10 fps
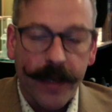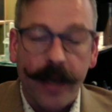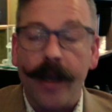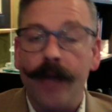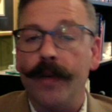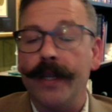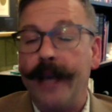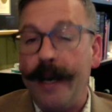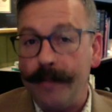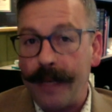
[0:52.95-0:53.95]
And what
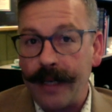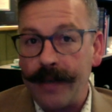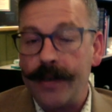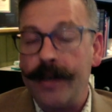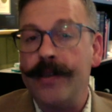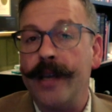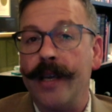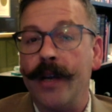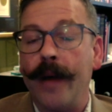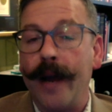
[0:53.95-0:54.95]
that means is that you
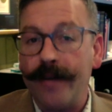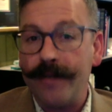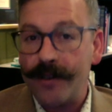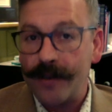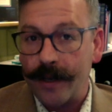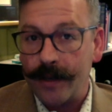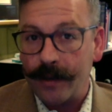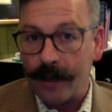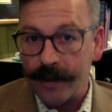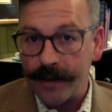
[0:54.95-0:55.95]
have to start a
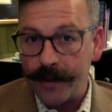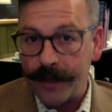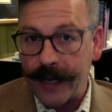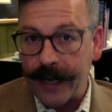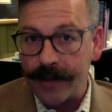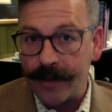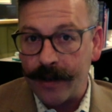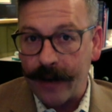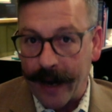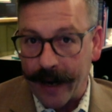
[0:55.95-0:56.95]
lawsuit against your
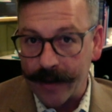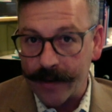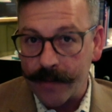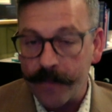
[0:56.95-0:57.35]
ex